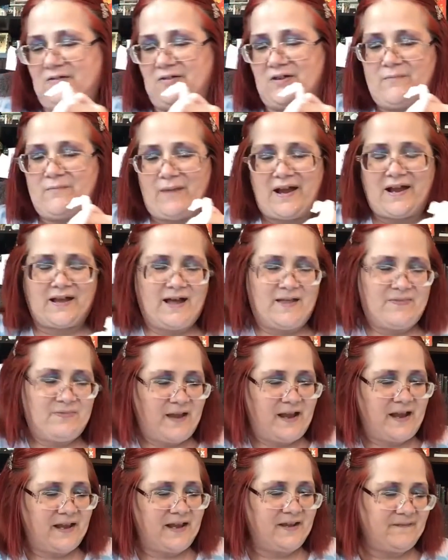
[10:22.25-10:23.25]
let my cut
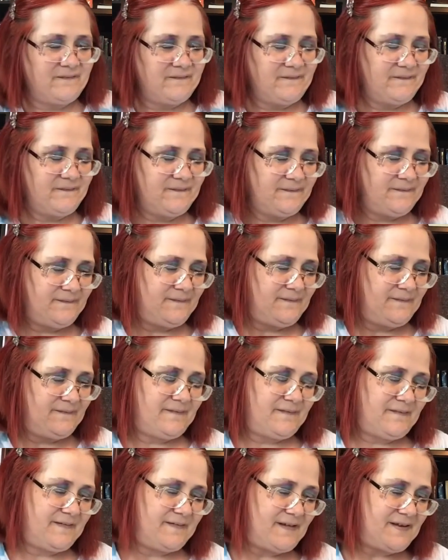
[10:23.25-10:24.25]
thingy,
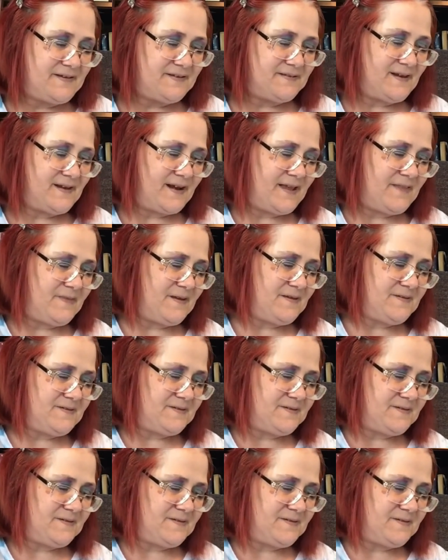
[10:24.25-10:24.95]
because I suck at this